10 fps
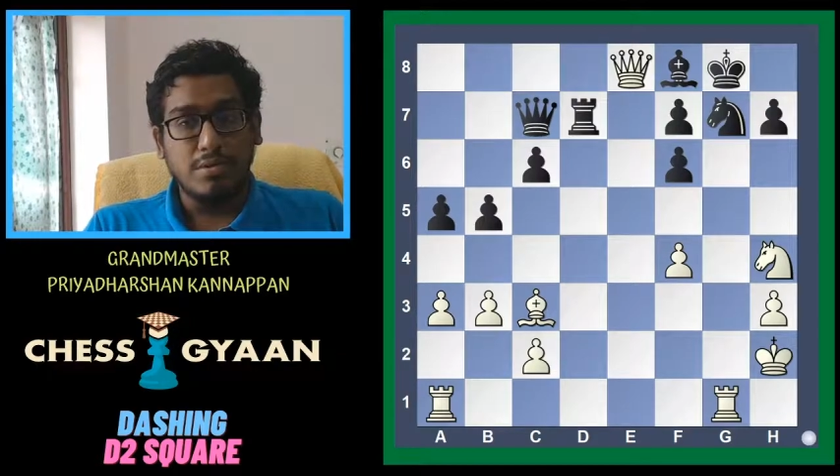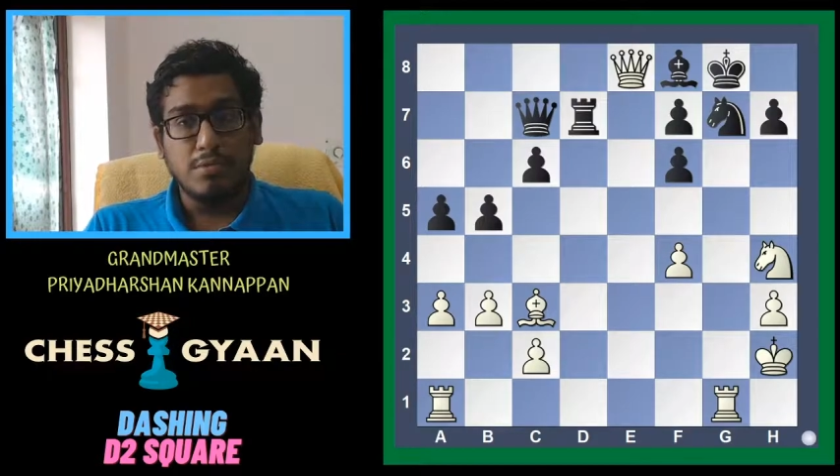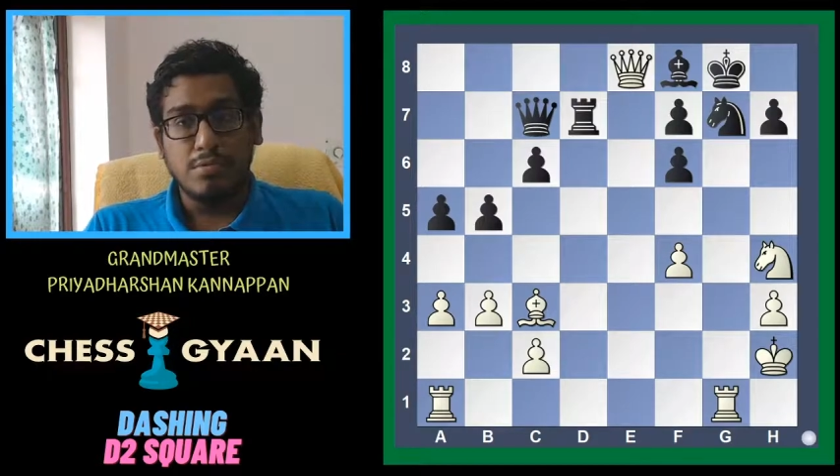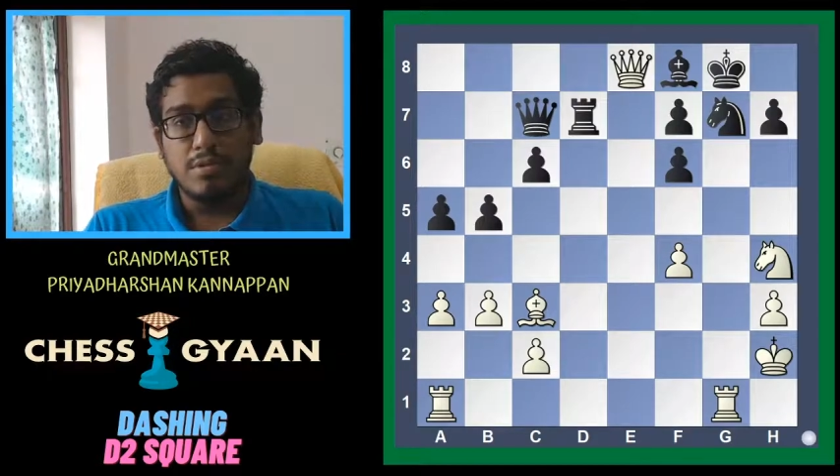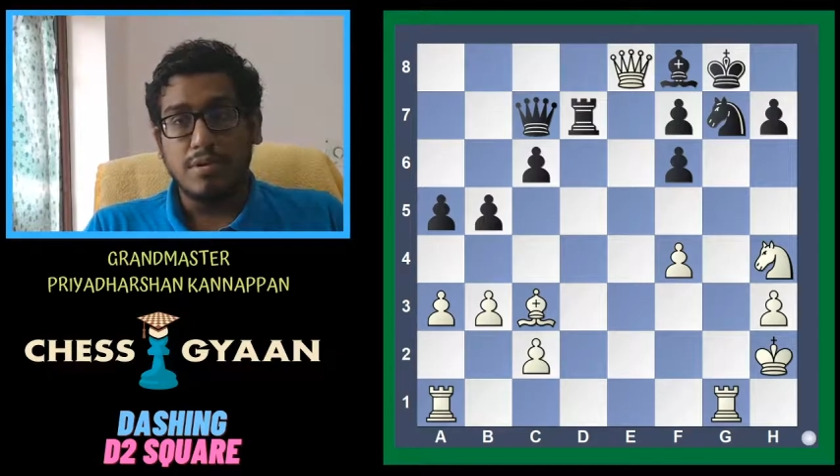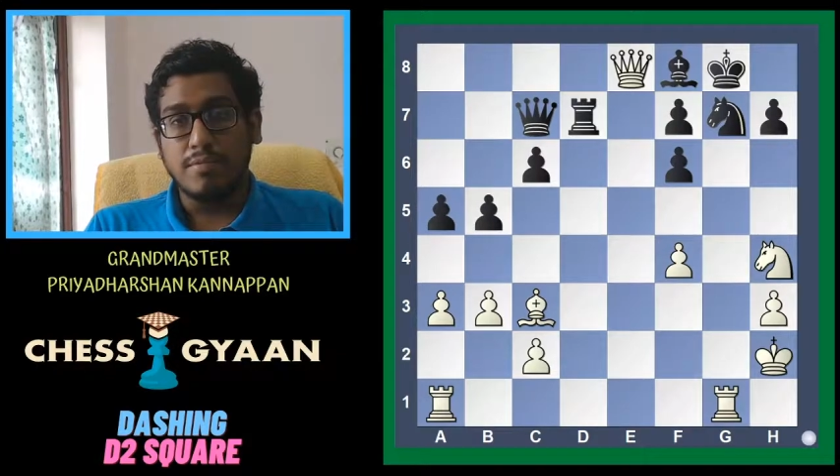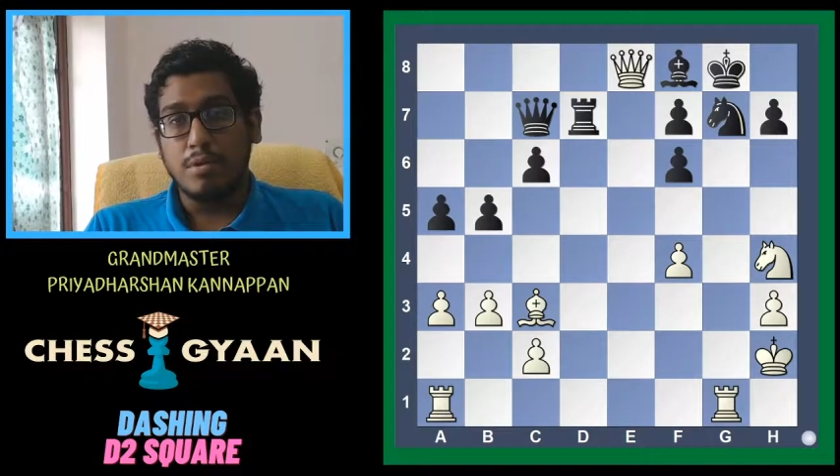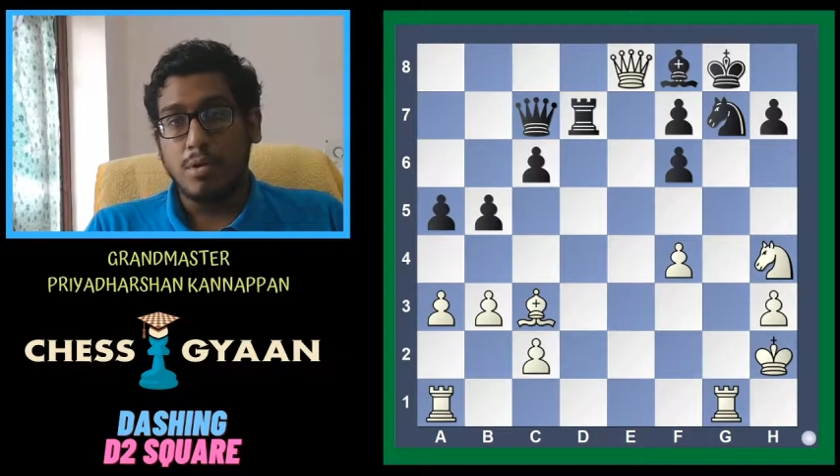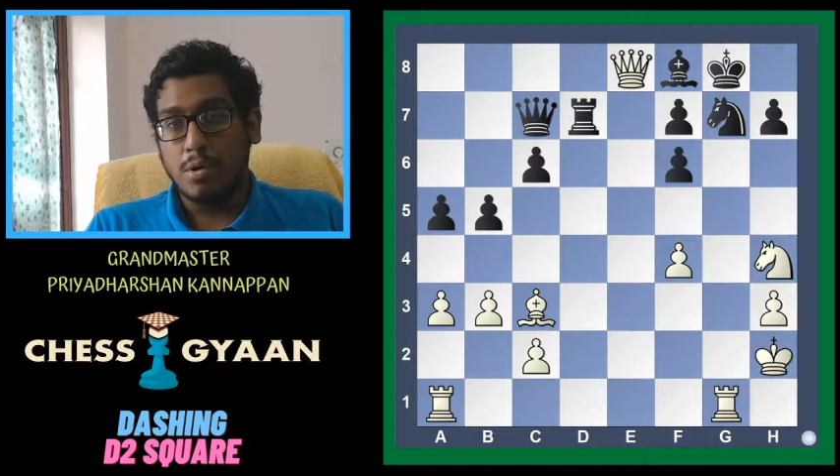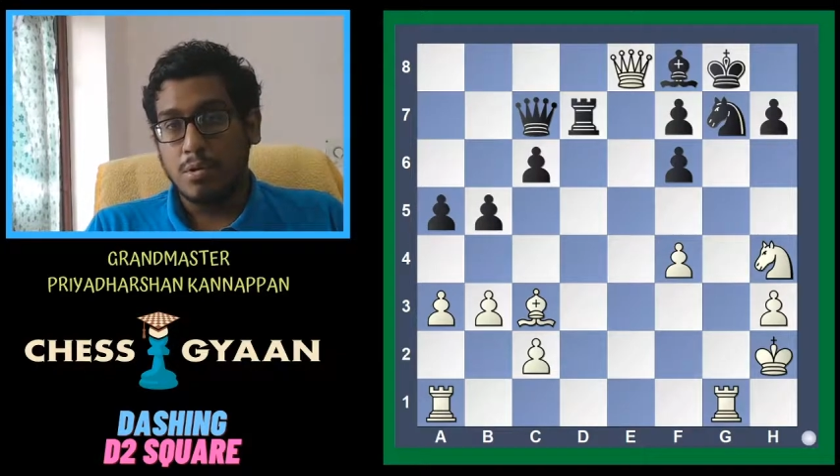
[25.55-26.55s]
you would have
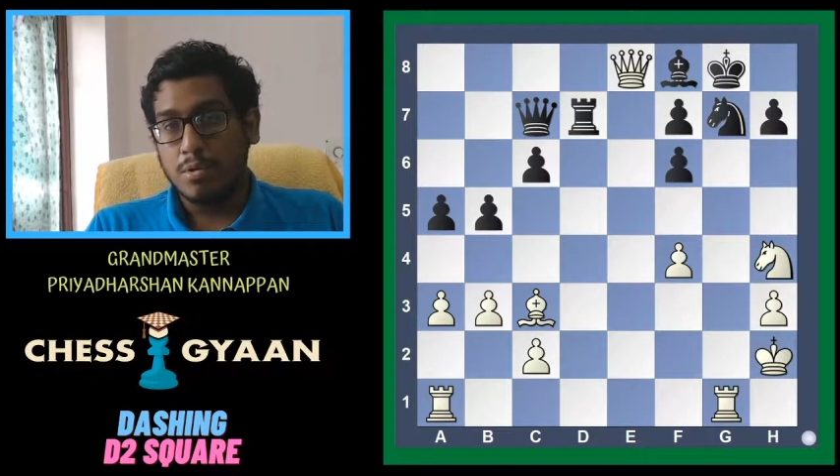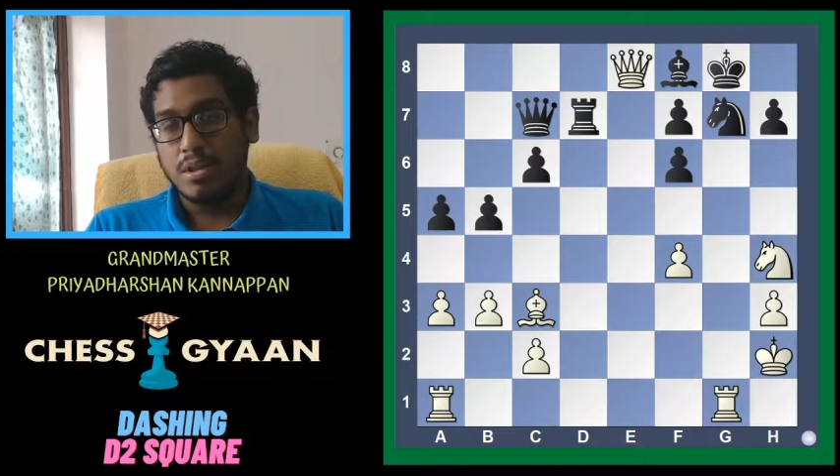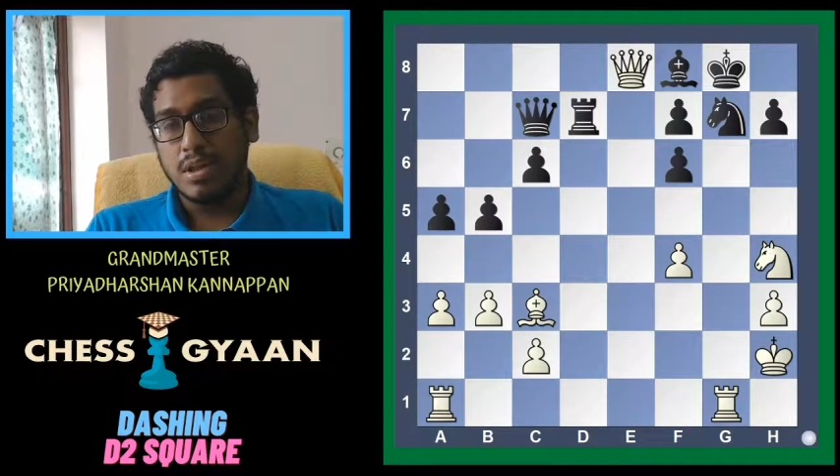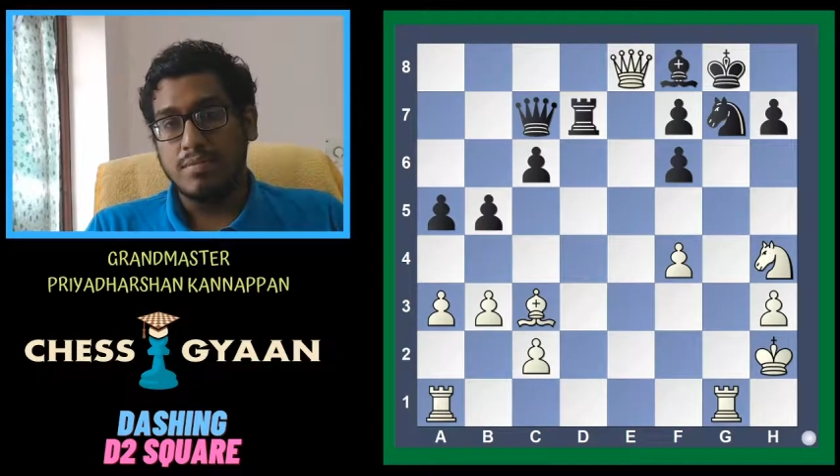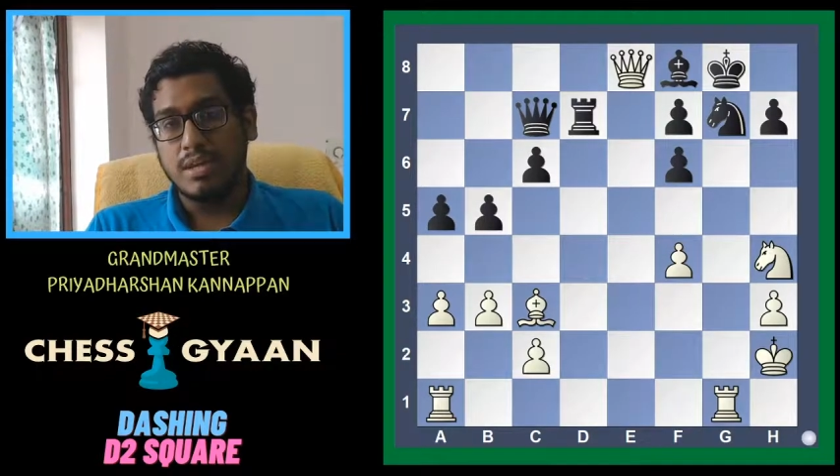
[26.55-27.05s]
known that